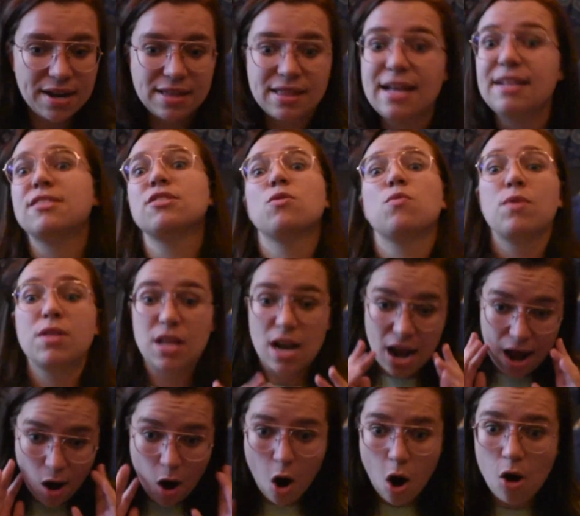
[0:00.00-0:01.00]
and that's the one that
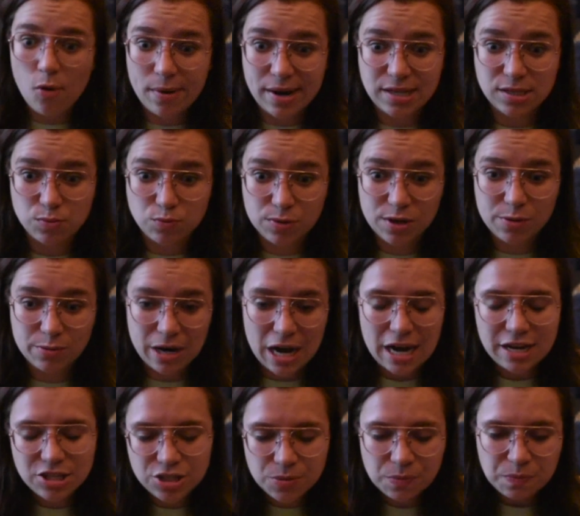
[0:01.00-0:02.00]
I always
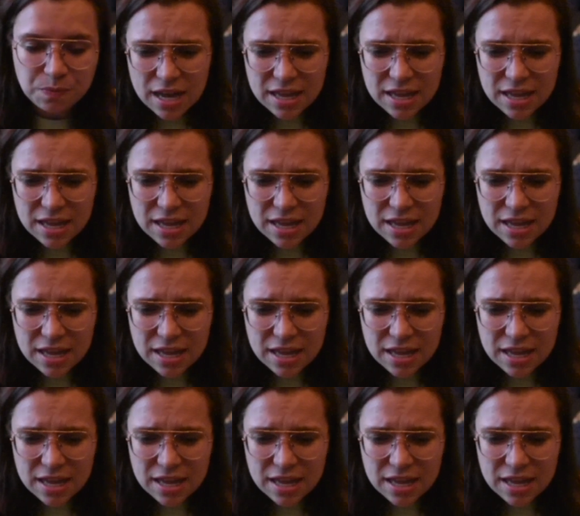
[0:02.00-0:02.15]
rewatch.